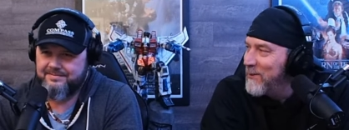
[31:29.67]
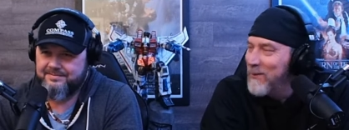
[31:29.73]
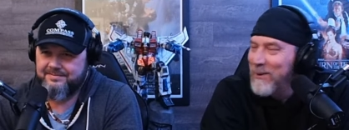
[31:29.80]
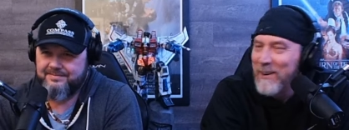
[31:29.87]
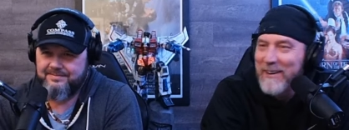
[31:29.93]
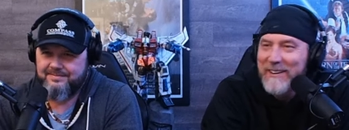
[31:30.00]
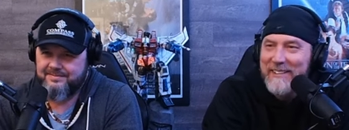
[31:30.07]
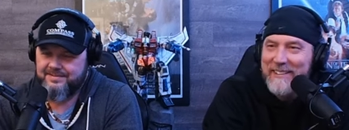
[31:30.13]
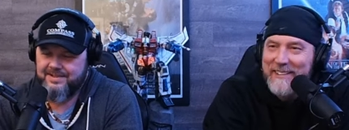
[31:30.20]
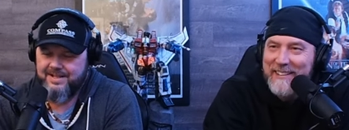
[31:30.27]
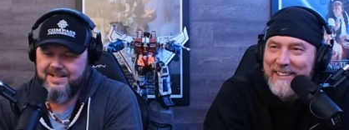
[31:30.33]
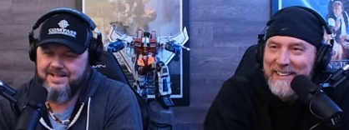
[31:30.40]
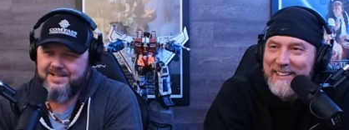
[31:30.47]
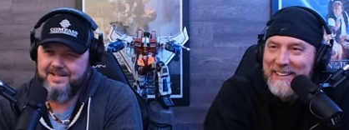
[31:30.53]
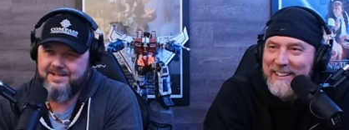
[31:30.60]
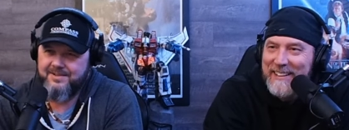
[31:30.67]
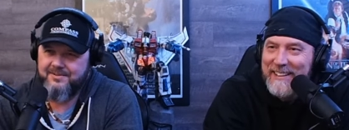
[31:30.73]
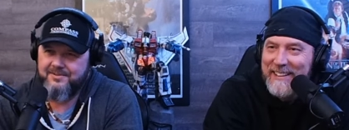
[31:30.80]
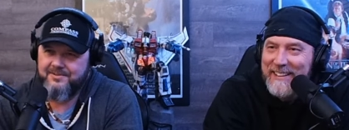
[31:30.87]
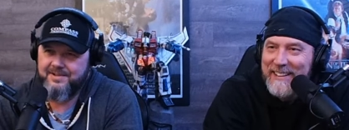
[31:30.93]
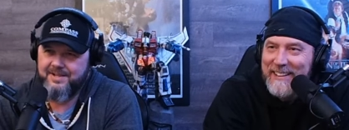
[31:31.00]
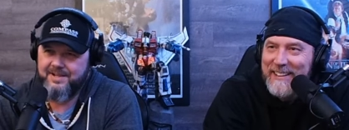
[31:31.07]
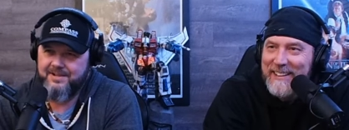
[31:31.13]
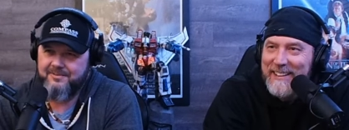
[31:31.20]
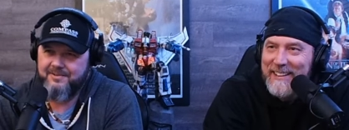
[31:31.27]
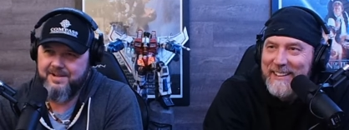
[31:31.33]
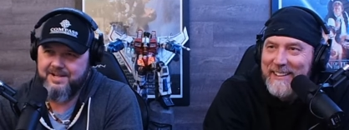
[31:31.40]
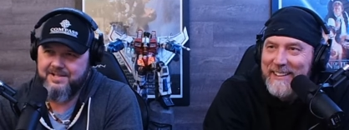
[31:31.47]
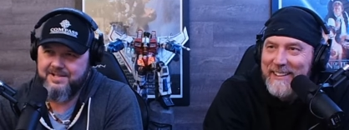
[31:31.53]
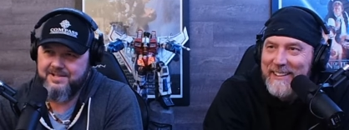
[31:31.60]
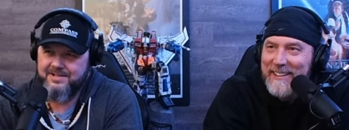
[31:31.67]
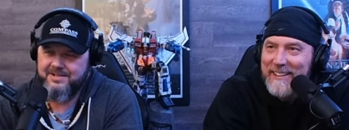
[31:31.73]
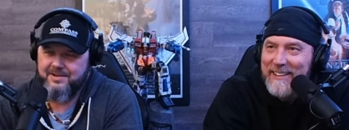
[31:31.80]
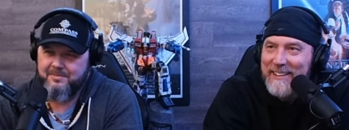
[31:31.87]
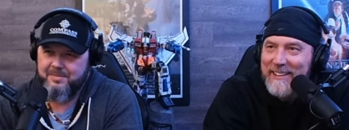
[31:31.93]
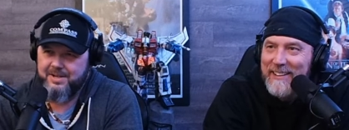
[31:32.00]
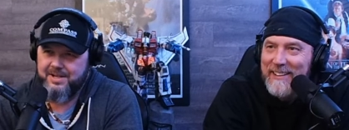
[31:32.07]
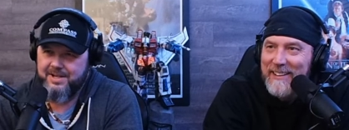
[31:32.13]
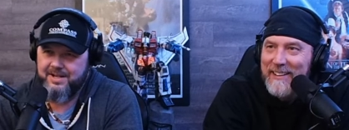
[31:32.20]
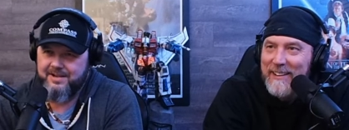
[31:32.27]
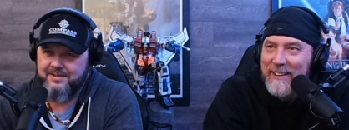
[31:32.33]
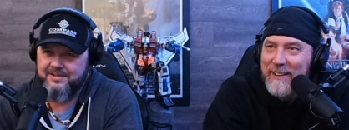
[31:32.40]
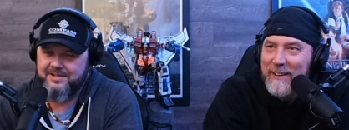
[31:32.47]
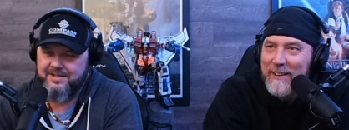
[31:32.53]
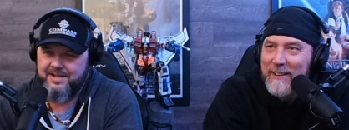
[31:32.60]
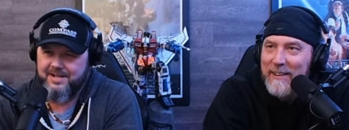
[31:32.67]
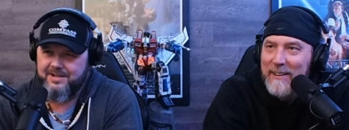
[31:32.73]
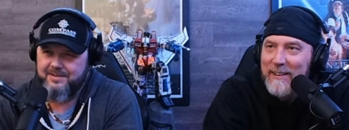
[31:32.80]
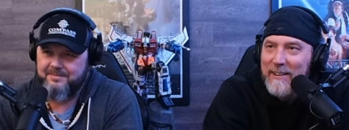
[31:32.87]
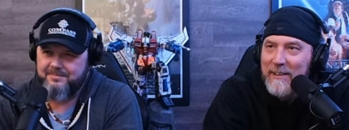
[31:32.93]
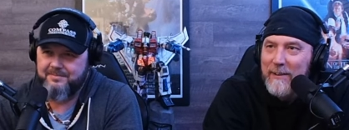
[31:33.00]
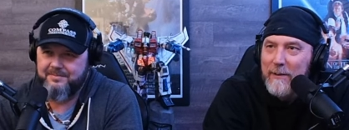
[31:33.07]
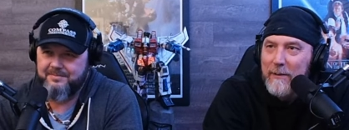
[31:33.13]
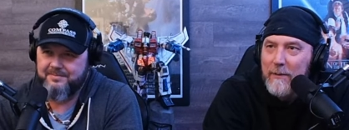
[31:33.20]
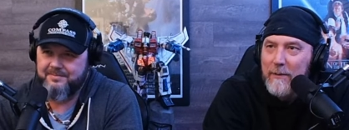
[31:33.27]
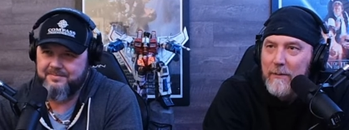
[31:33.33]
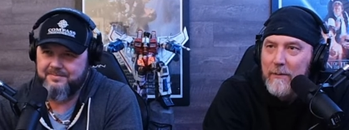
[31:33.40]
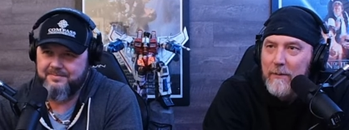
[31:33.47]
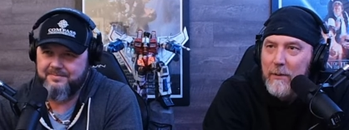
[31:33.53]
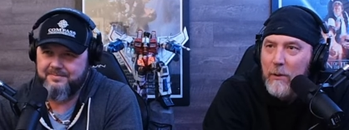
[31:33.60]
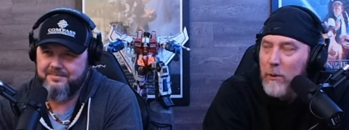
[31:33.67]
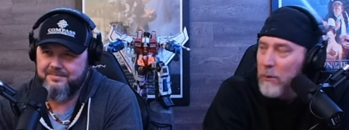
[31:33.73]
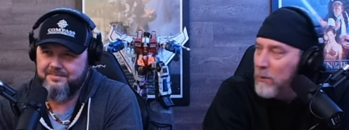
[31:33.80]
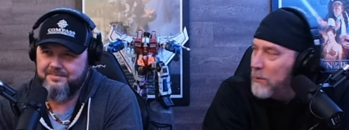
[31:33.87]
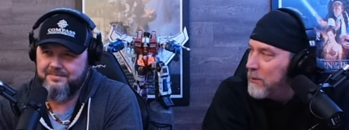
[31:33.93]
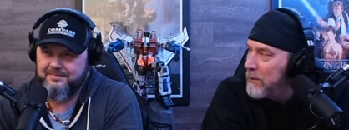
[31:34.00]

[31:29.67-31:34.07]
Speaker 1: what? I just don't get why she's so bent out of shape. Who?